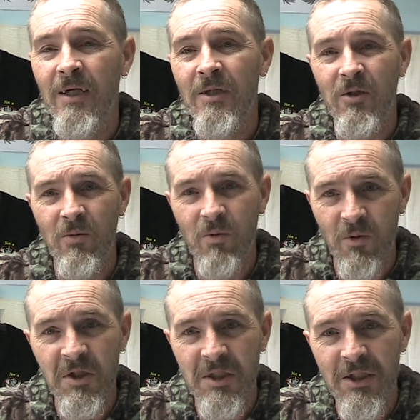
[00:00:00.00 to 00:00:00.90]

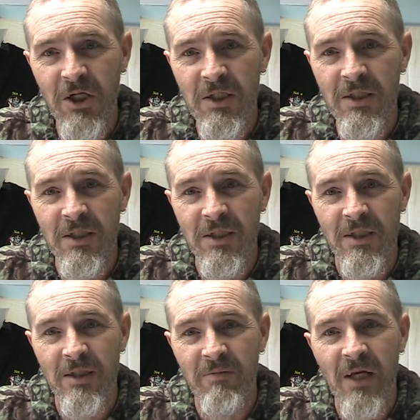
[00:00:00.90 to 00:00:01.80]
towards the justice
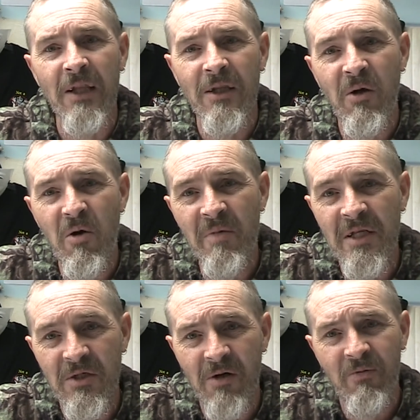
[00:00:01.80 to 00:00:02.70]
system in the
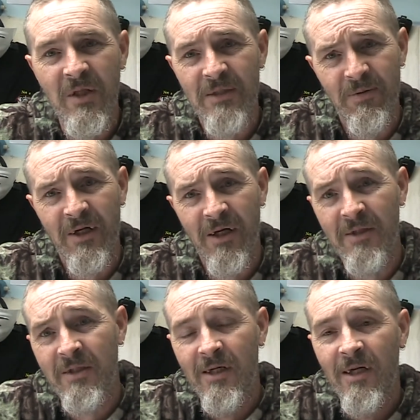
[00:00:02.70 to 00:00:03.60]
comments of these
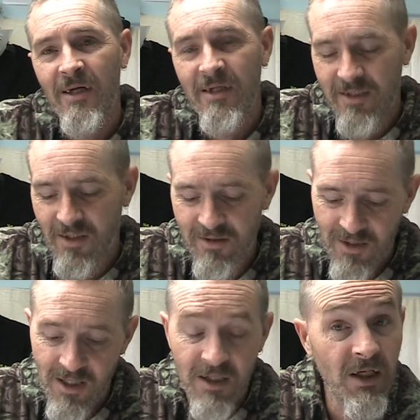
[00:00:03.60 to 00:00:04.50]
videos. So
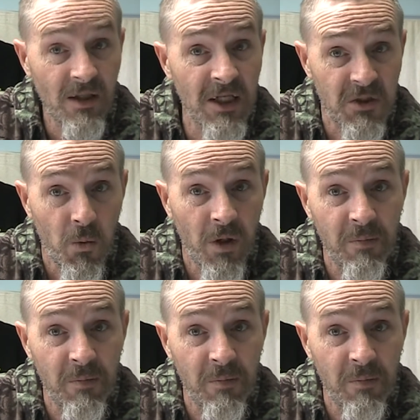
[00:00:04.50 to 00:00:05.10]
there's already